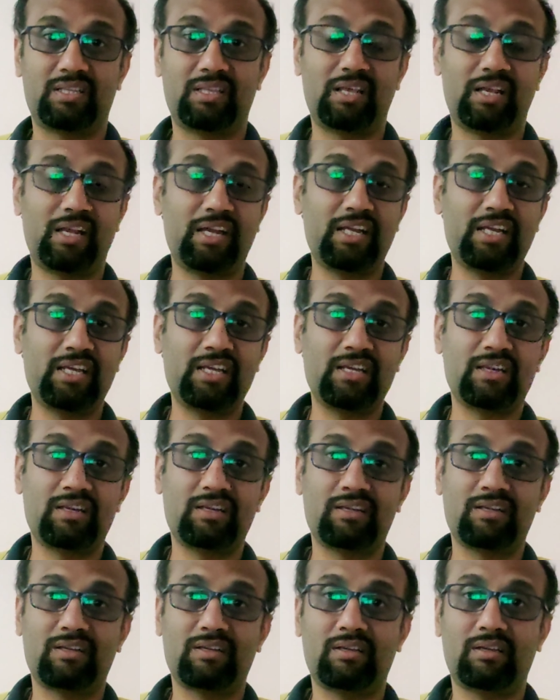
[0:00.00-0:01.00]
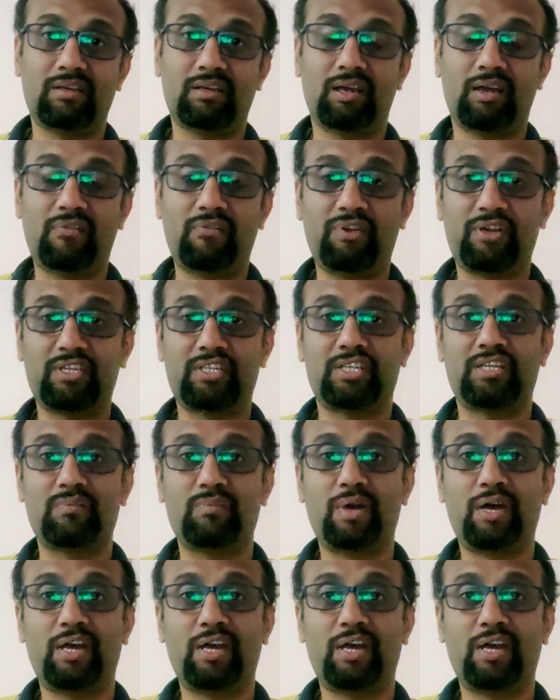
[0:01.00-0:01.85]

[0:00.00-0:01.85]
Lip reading: They are getting affected